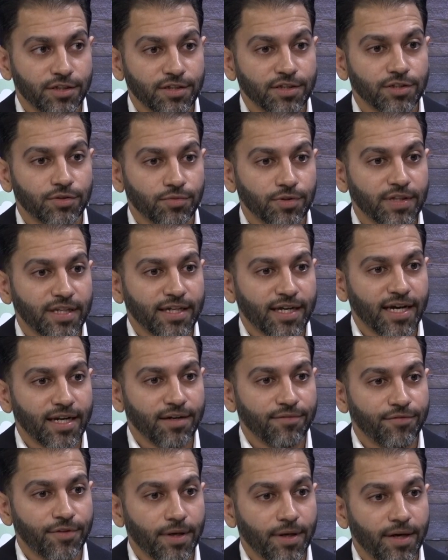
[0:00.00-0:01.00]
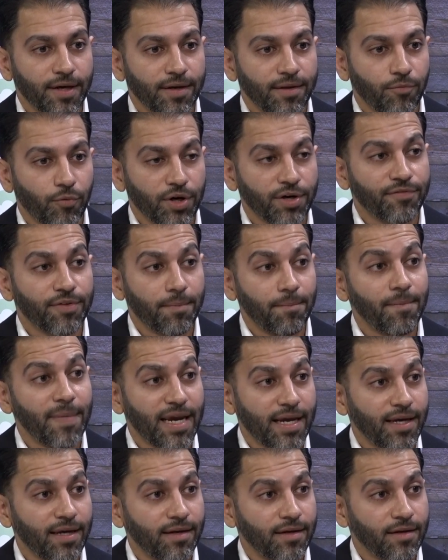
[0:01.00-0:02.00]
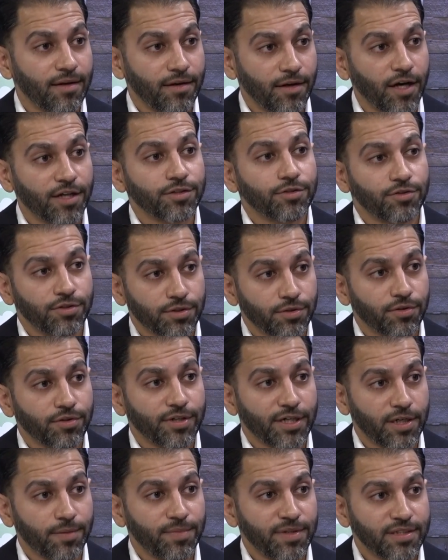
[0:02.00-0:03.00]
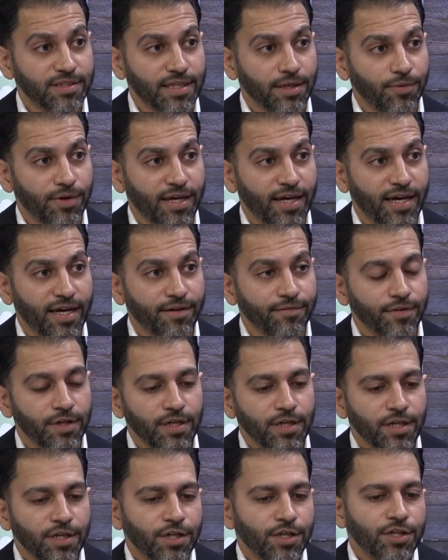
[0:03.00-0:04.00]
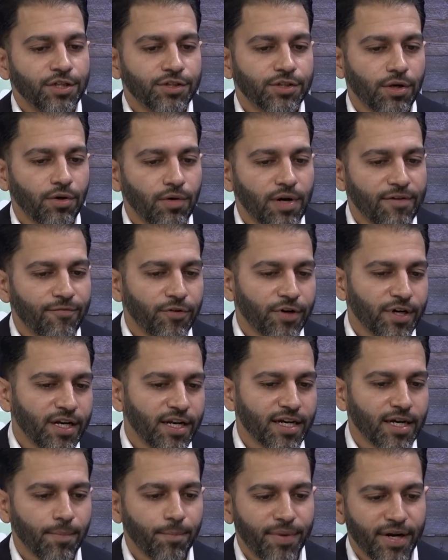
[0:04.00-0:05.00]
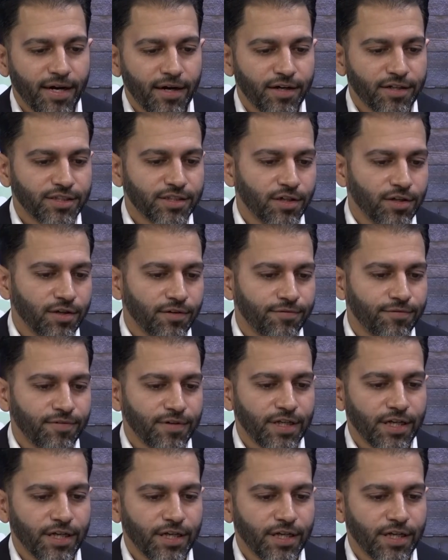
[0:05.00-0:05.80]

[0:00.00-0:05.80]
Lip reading: is really kind of one of the main non-surgical therapies that we have. So if we're going to compare sort of,